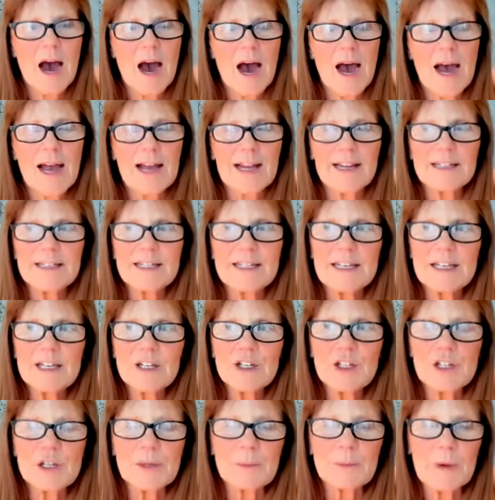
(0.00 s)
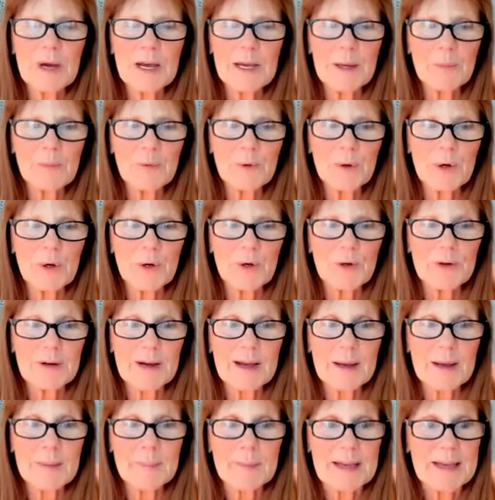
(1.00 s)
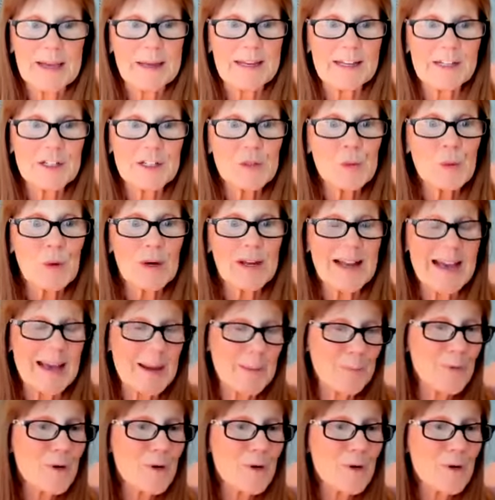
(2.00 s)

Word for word: I teach in my program, and it's what I